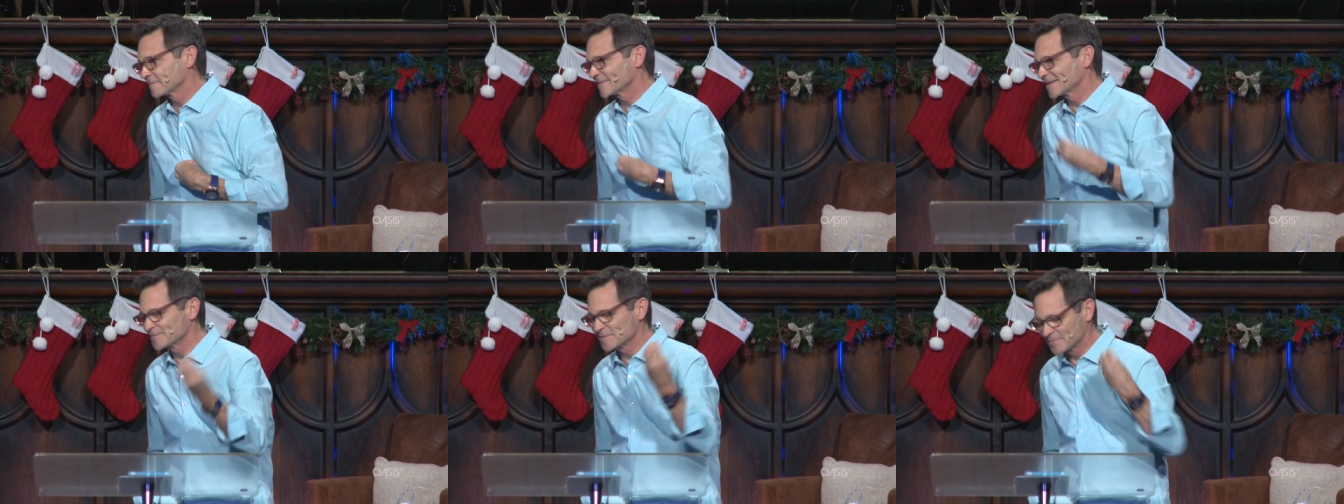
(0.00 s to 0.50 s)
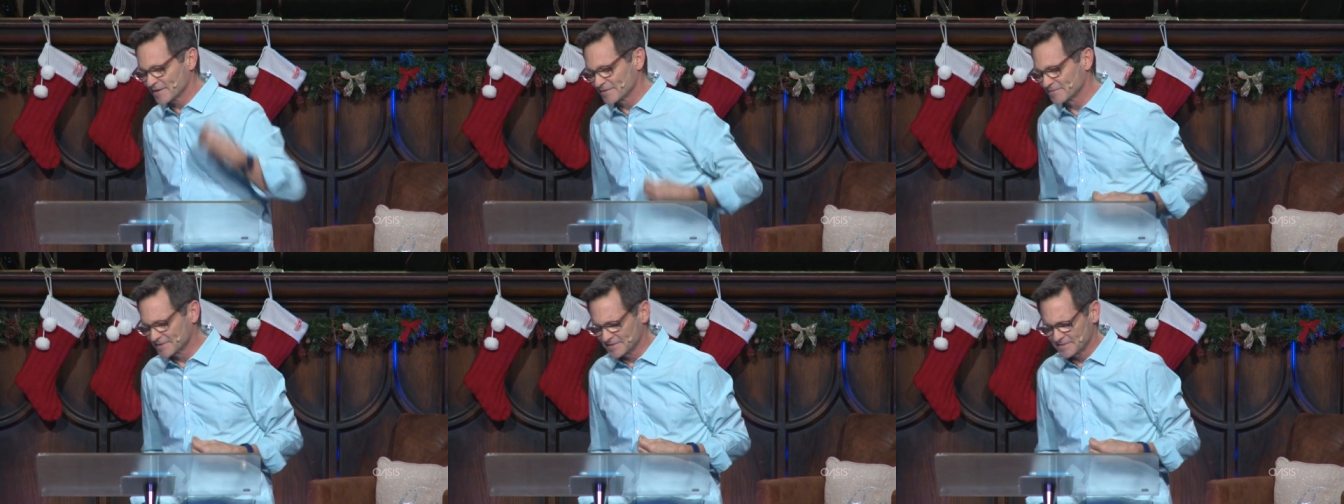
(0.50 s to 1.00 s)
Let me pray
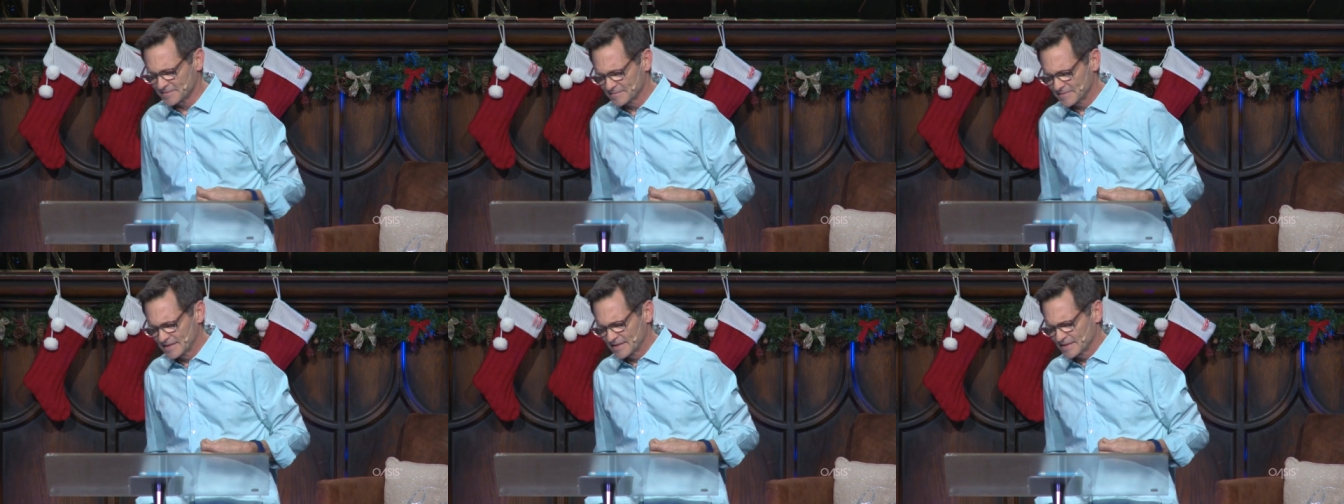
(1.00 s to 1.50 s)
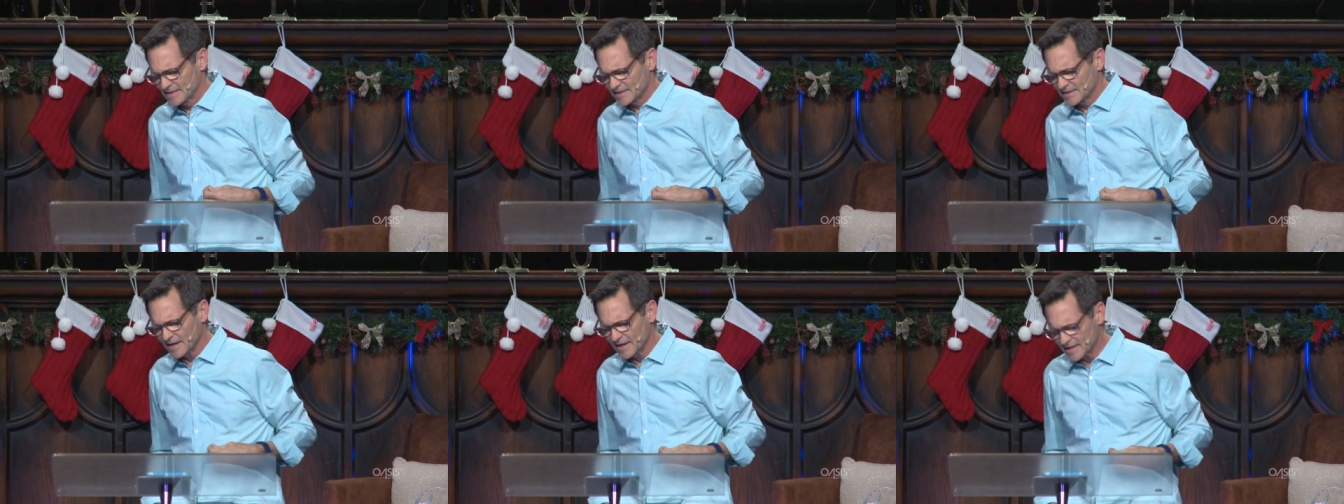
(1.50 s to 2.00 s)
with you.
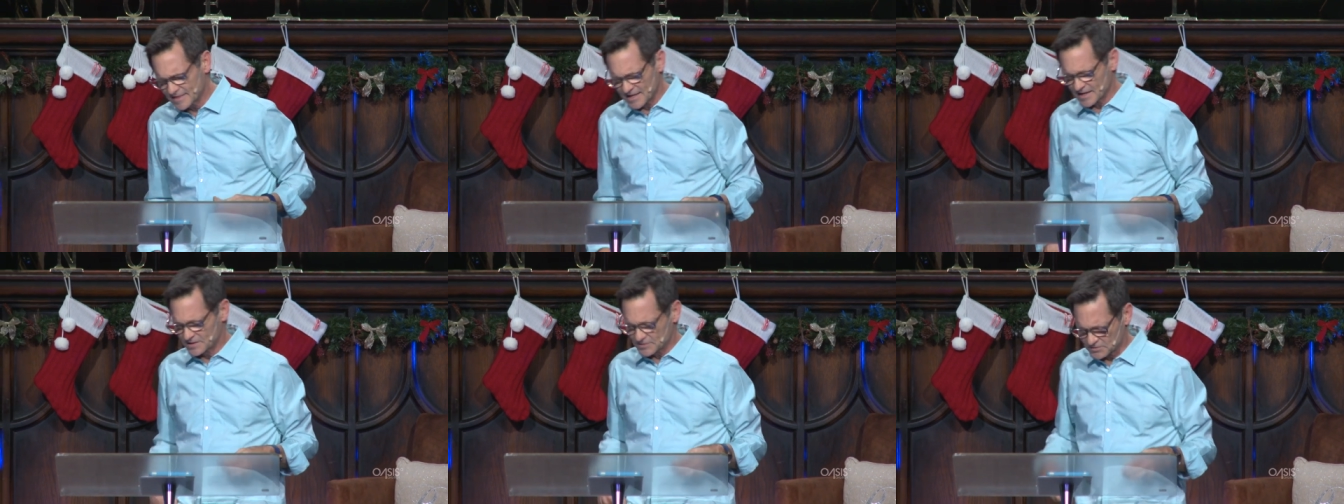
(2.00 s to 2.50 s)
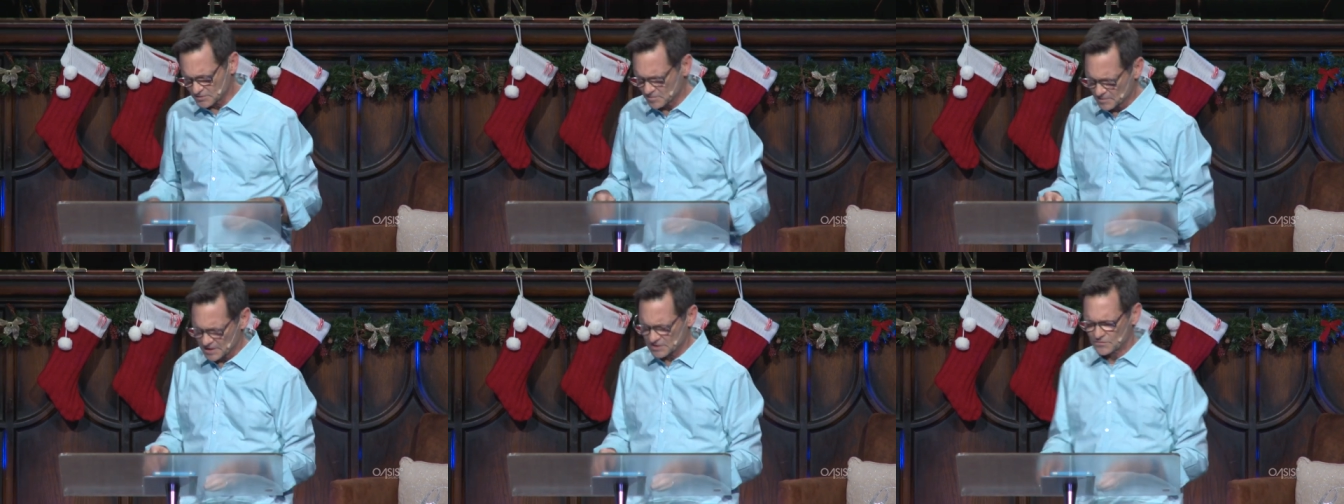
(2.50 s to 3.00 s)
God, I thank you so
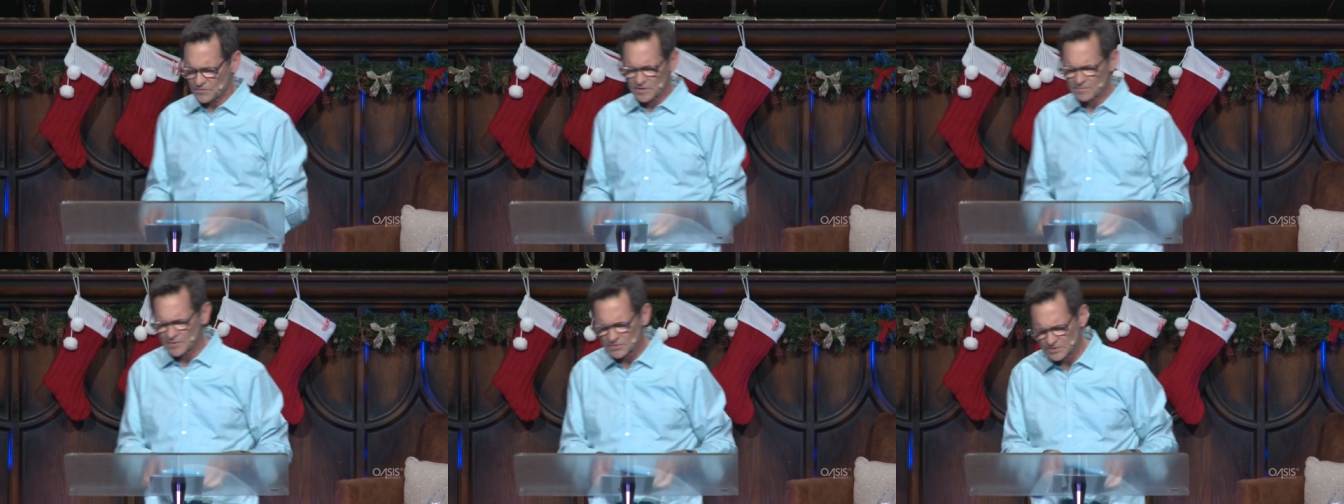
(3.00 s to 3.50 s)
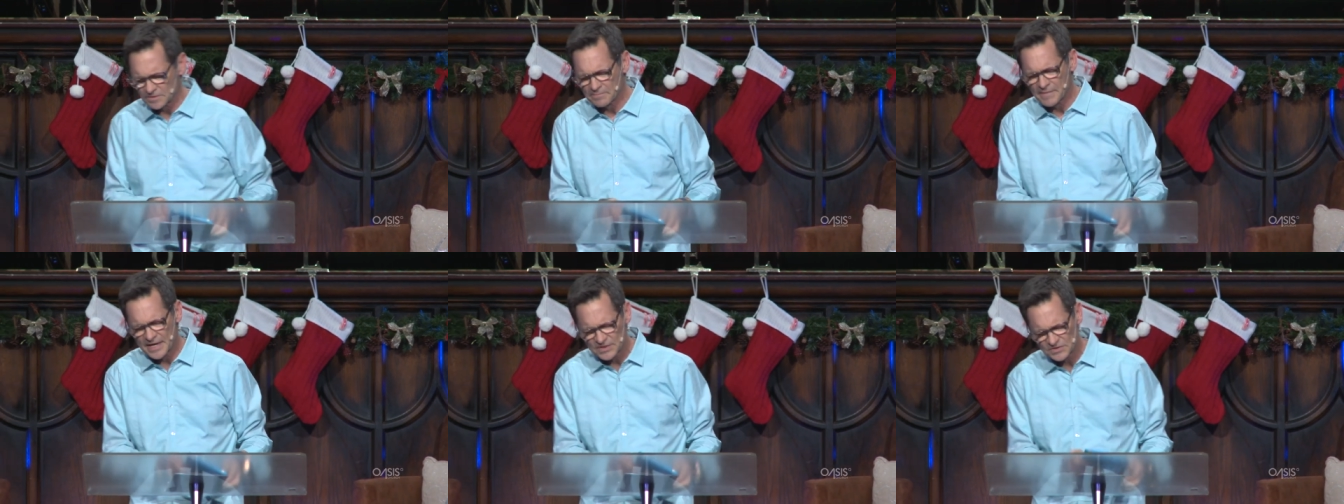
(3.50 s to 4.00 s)
much for the most
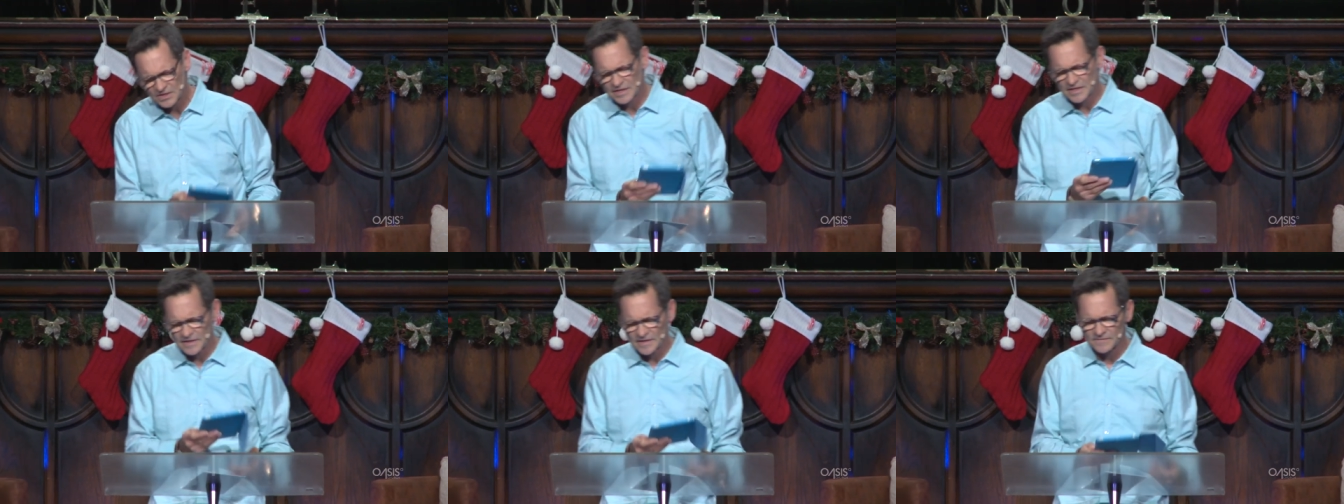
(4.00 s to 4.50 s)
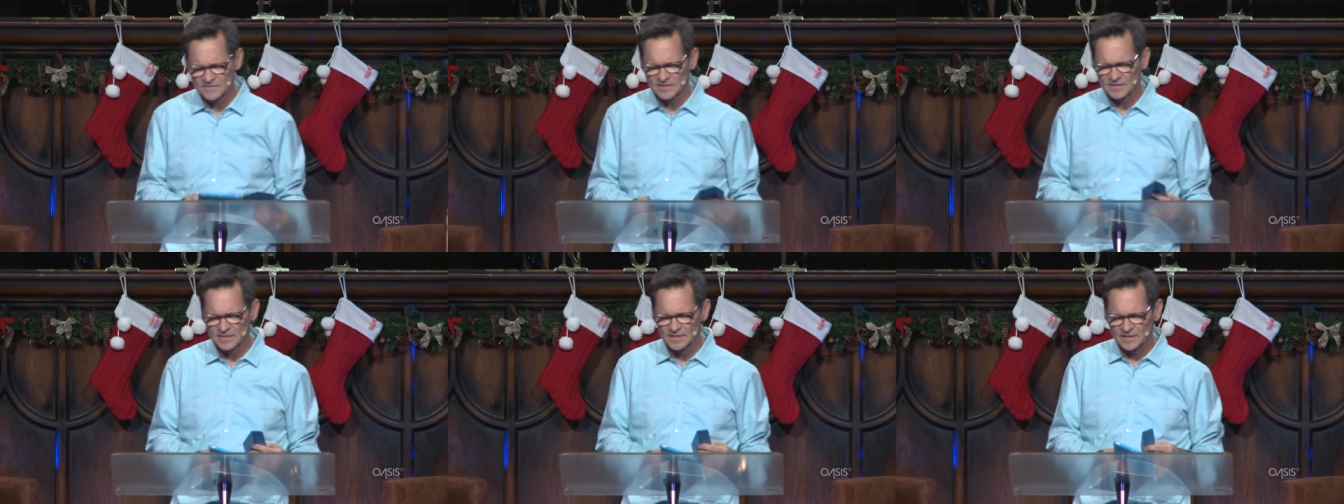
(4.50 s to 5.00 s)
amazing gift
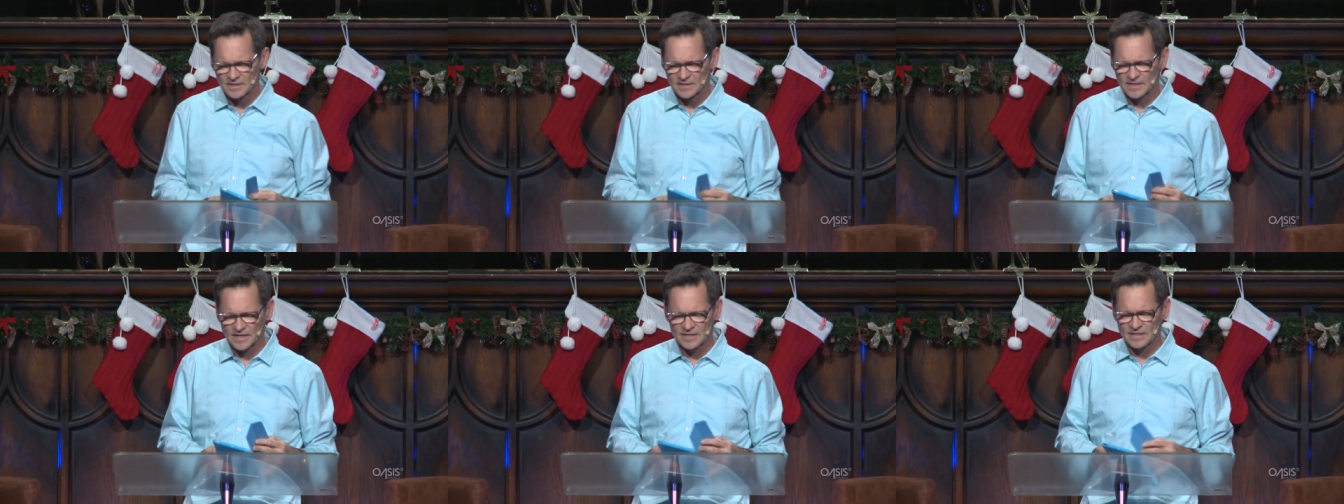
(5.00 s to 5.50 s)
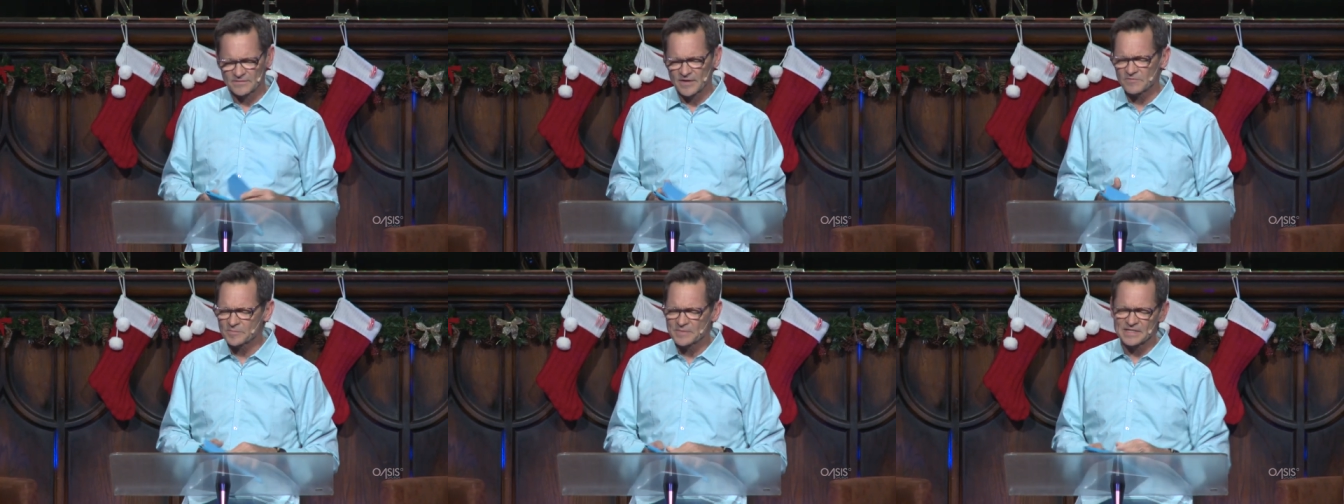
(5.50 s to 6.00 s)
that could have
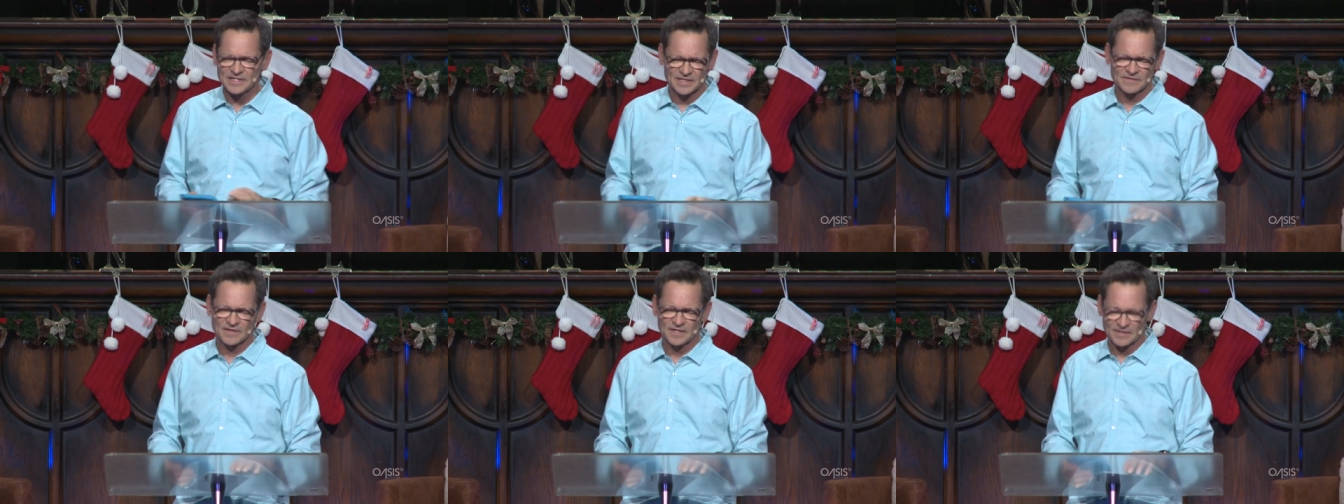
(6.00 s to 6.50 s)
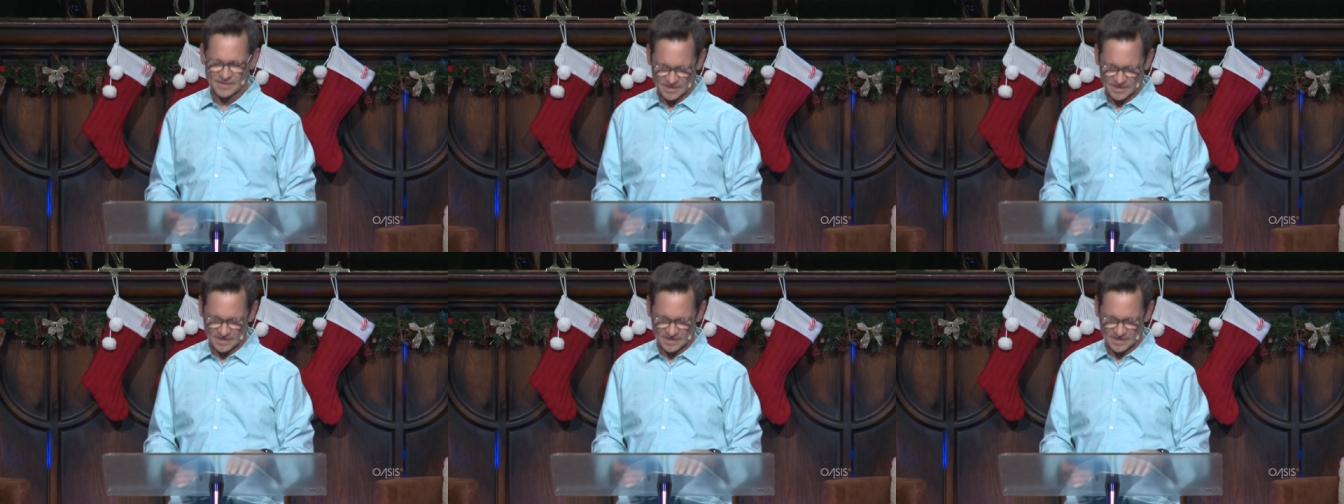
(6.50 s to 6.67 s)
ever been given